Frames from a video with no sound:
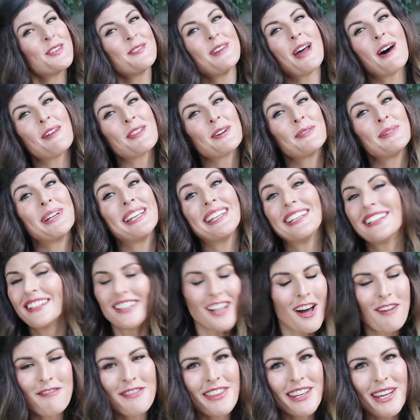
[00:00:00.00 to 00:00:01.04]
So now that we
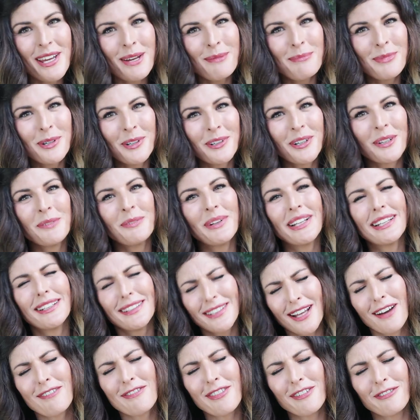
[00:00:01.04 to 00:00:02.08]
love the gimbal and we
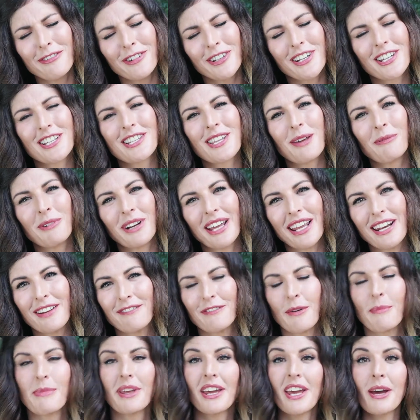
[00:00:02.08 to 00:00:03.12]
love the footage that we're getting
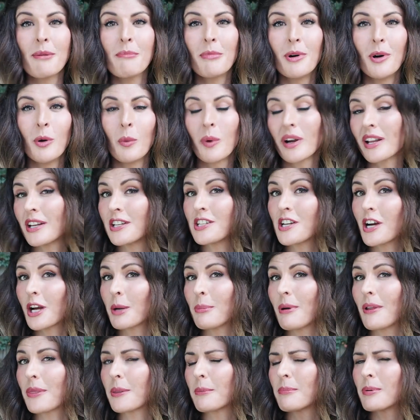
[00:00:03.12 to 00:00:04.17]
from the gimbal, we're gonna talk
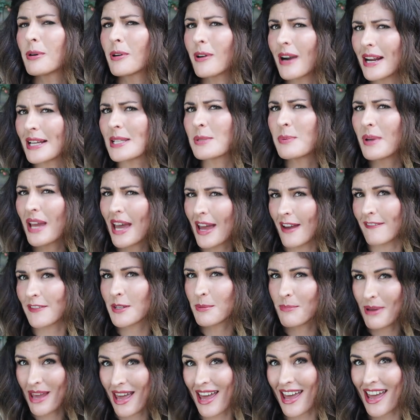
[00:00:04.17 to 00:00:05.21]
about the price we have
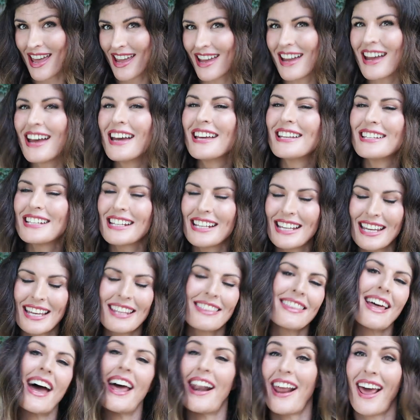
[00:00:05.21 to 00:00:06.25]
to pay to
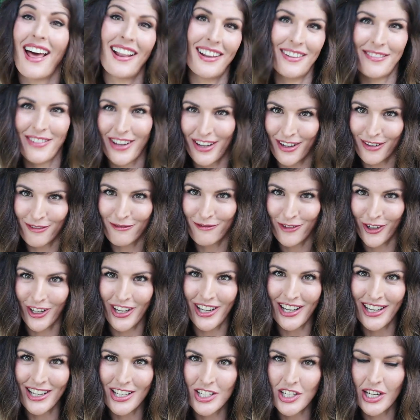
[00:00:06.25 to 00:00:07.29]
get that elevated
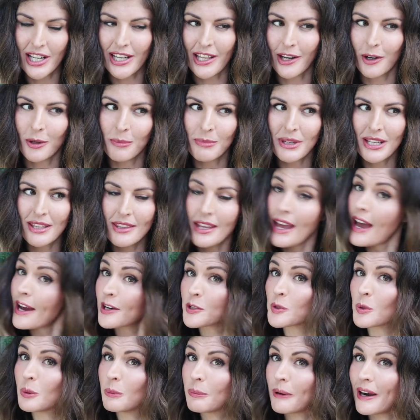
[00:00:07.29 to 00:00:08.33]
footage. And I don't mean the
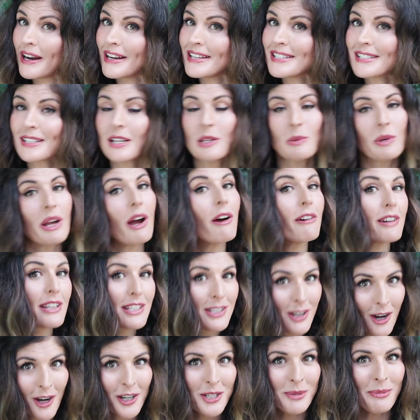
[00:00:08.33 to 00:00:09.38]
actual price because we already
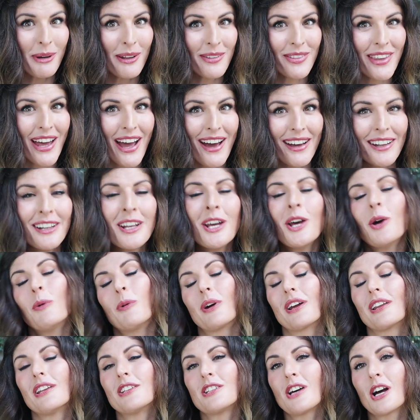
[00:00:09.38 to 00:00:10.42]
talked about that.
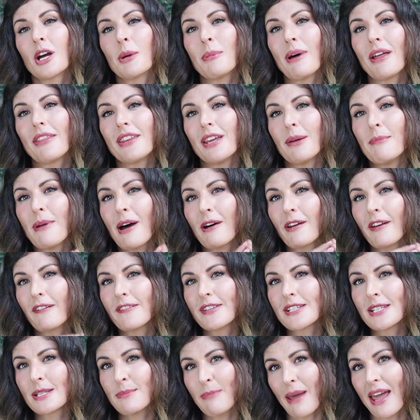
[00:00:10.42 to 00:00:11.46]
We're gonna talk about the amount of
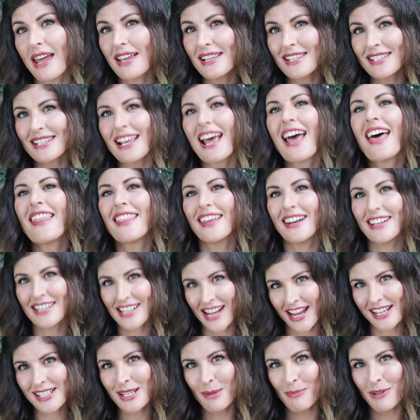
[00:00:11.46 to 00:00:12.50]
space that it
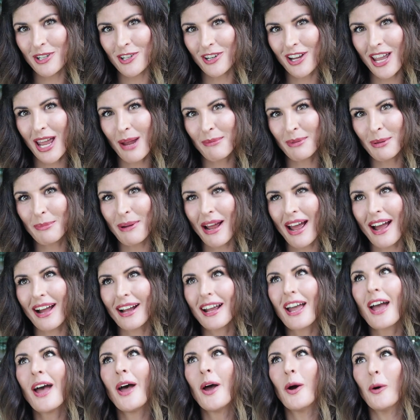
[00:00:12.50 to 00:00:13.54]
takes up in your camera
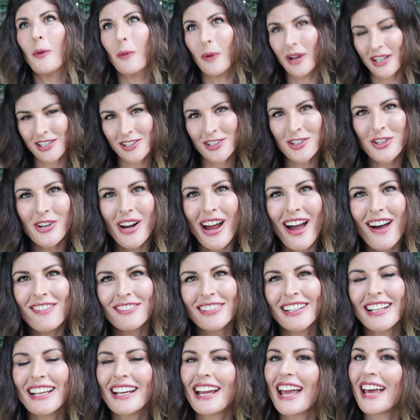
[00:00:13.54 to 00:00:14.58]
bag when you're
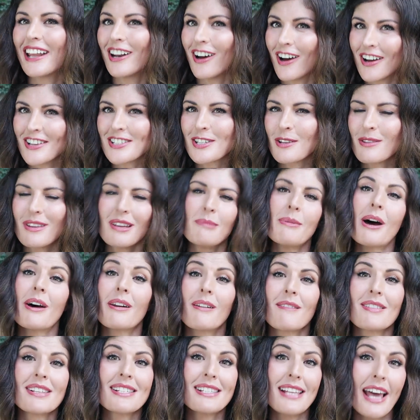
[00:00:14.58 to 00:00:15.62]
traveling, and also the
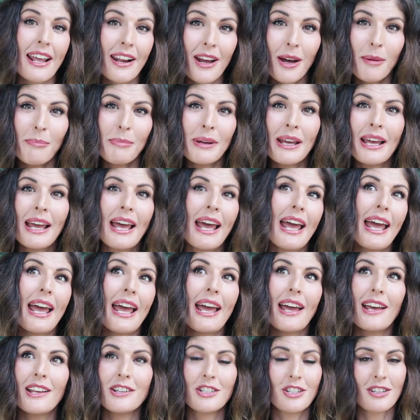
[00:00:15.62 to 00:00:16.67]
amount of setup
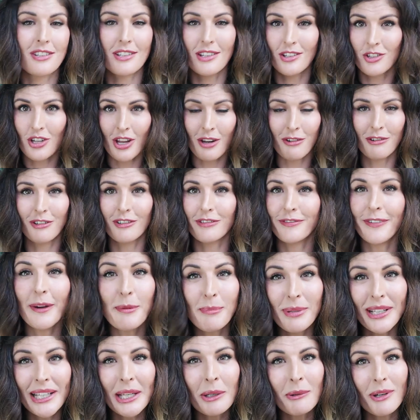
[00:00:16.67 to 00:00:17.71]
and just general
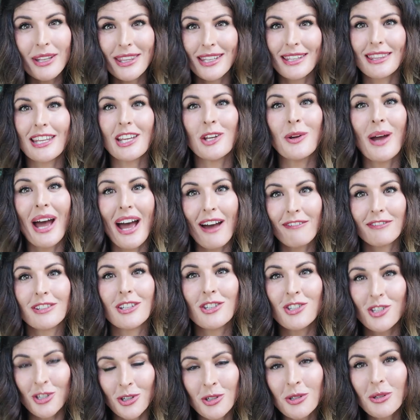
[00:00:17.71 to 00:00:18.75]
fumbling with it that you have to
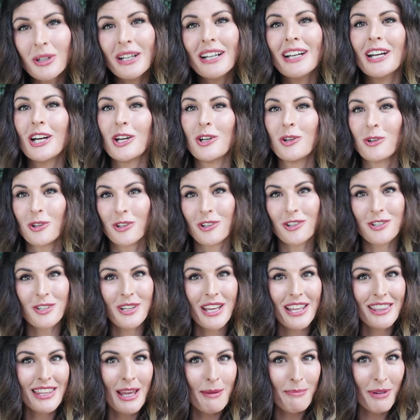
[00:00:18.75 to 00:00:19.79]
do in order to
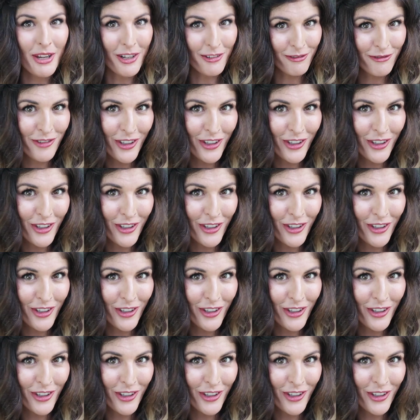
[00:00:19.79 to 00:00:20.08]
get that better